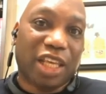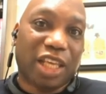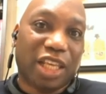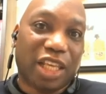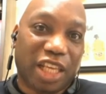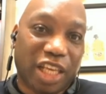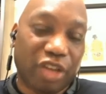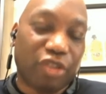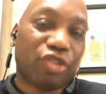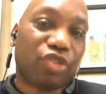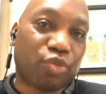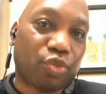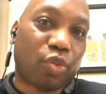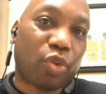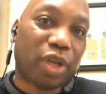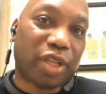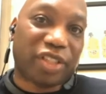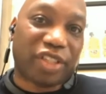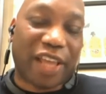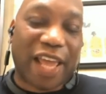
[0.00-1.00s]
here's
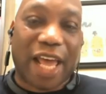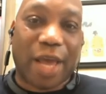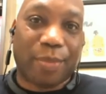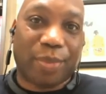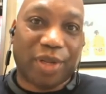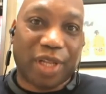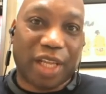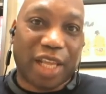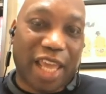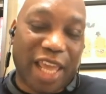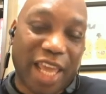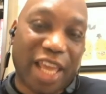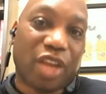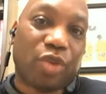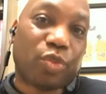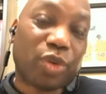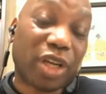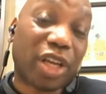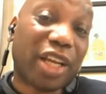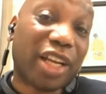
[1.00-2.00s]
what's happening
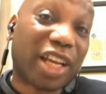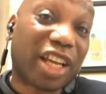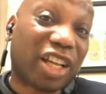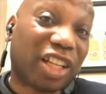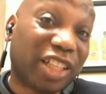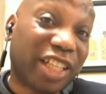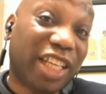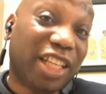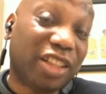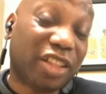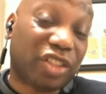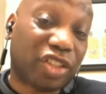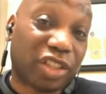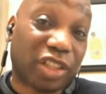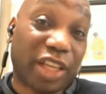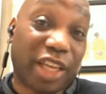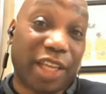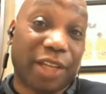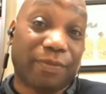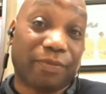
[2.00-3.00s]
and we're going to clean the
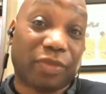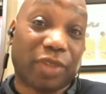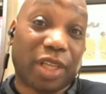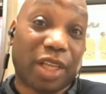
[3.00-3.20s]
slate.